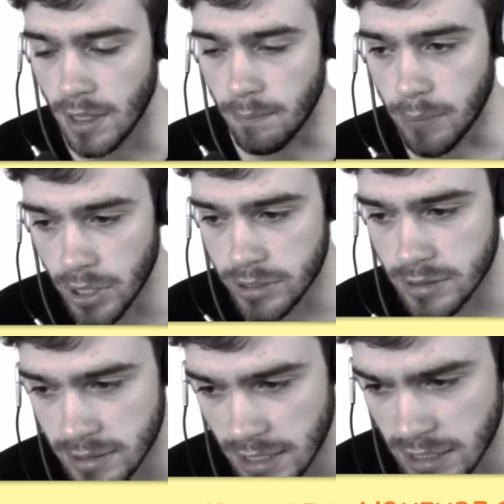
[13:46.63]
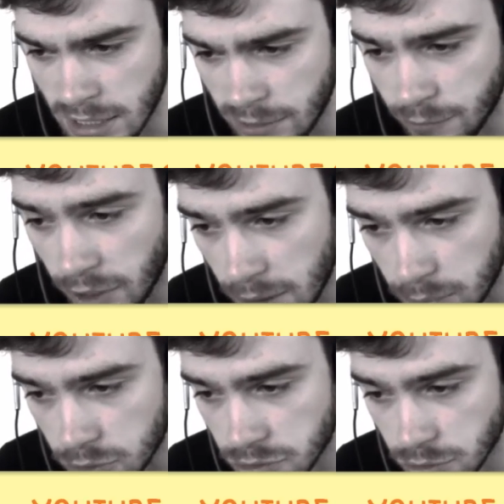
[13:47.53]
But then he
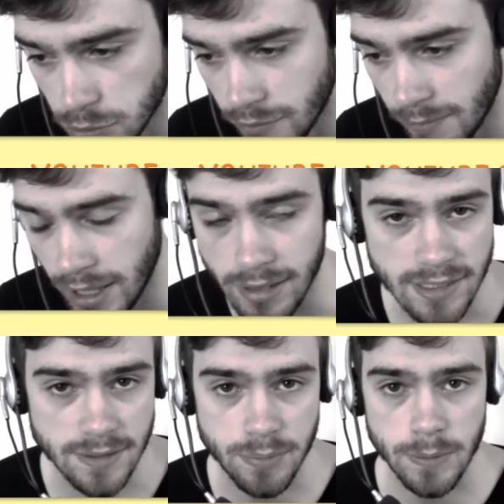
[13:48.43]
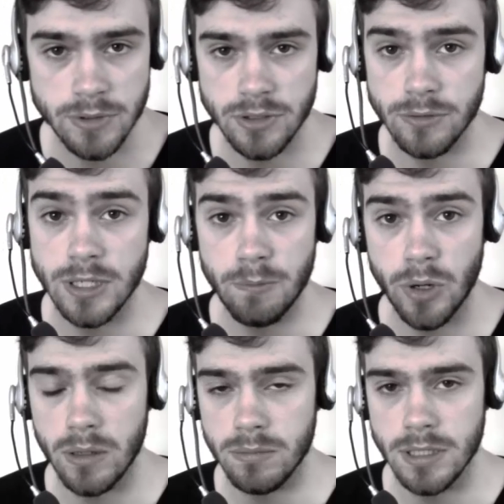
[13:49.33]
fireballs 2 of my elixir pumps, so he
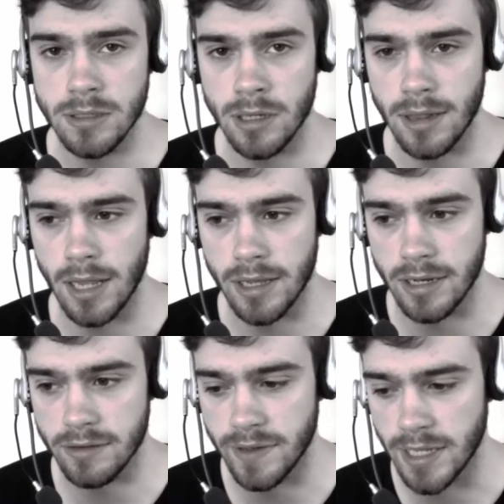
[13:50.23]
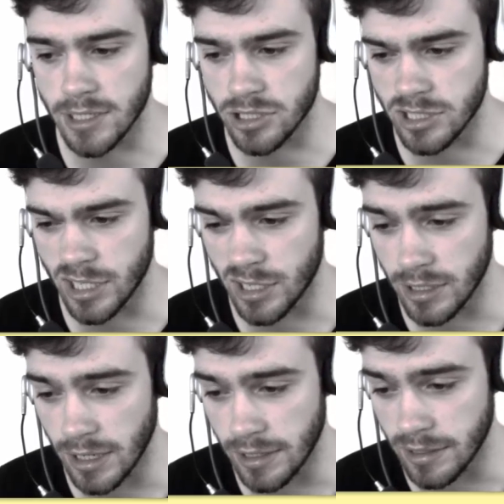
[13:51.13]
probably got like an advantage
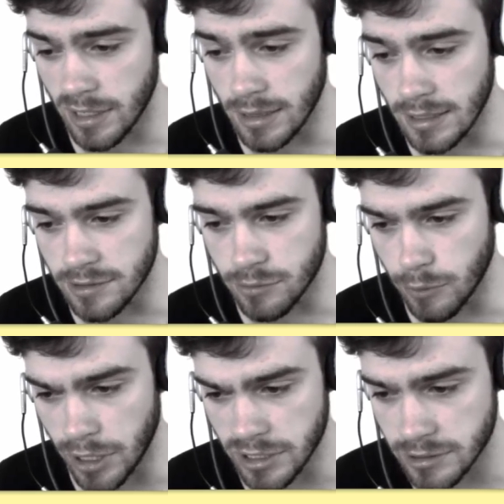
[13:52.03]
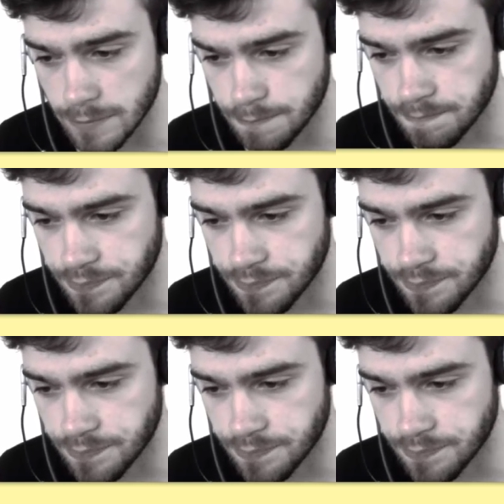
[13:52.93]
there in elixir wise.